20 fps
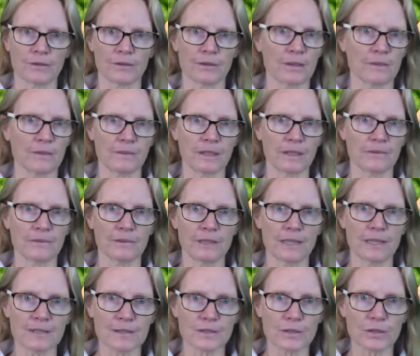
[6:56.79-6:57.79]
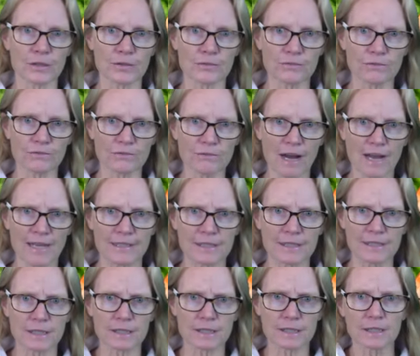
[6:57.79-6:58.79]
And I'm like, well, that's
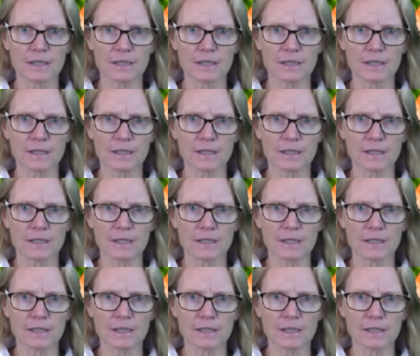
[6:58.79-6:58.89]
great.